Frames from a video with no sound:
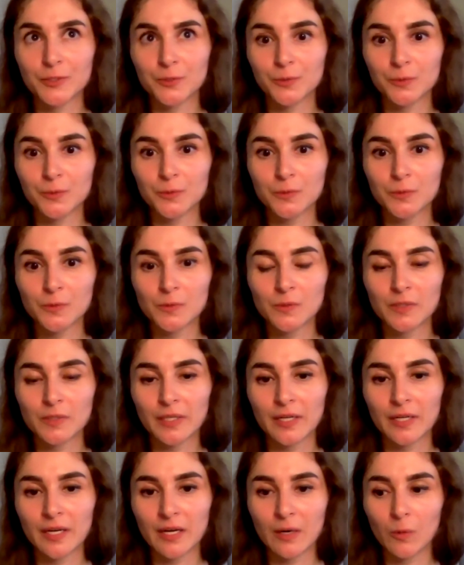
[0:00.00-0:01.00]
tool
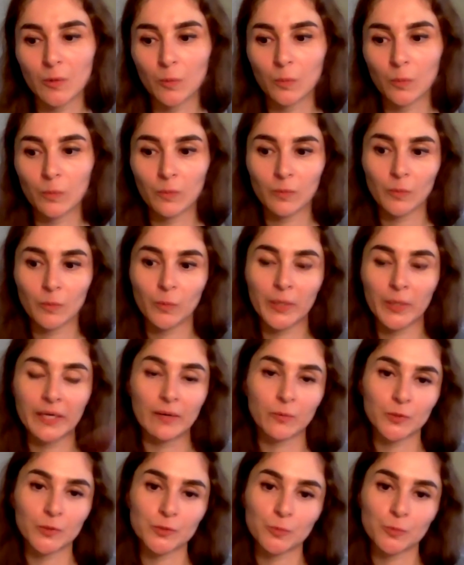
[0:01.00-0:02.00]
when
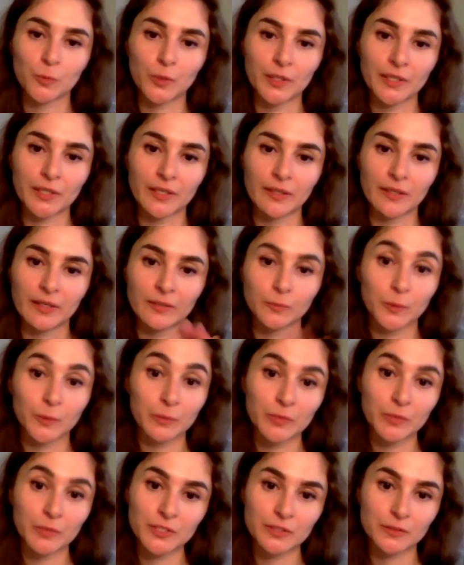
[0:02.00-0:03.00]
I was working at
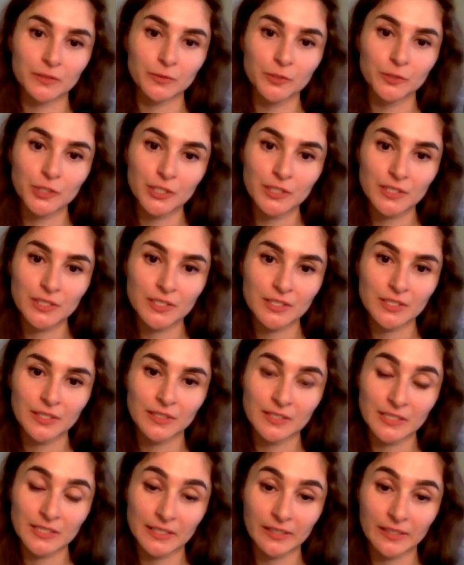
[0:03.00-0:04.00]
Wimmer Solutions
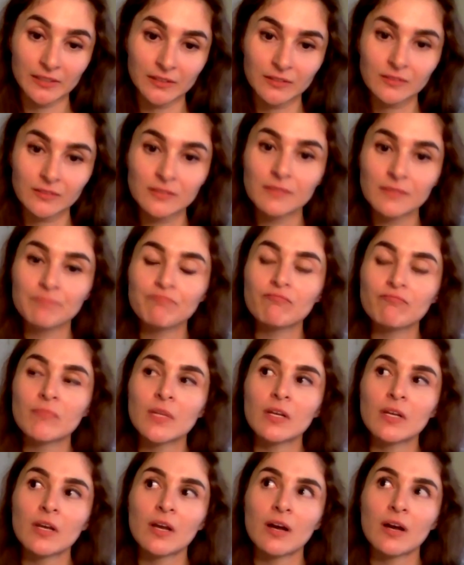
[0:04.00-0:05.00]
in Seattle.
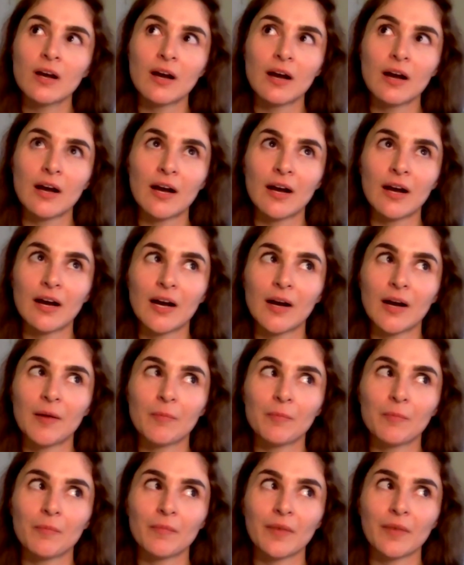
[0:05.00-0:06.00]

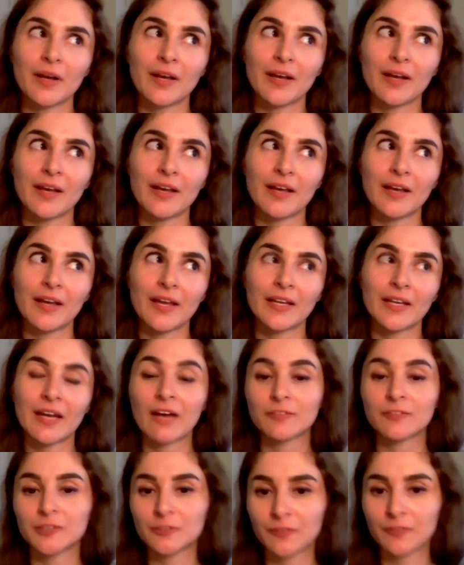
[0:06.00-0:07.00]
Um, and
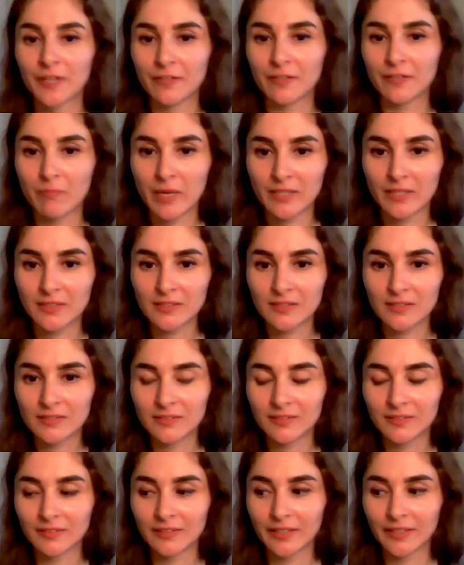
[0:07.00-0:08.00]
after 5
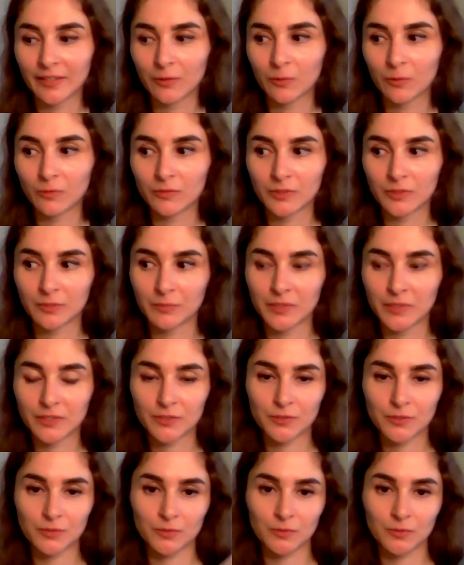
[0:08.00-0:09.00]
months, they offered me
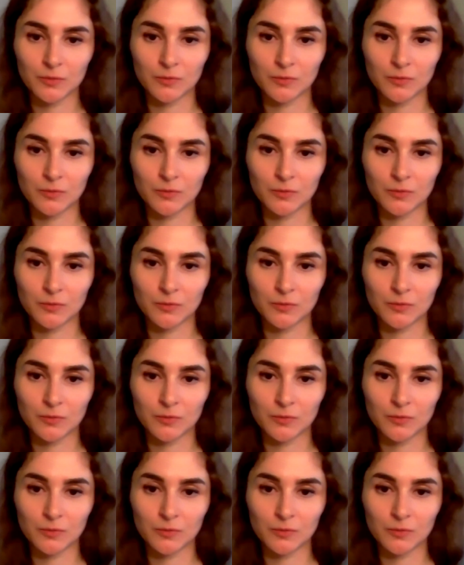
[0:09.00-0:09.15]
to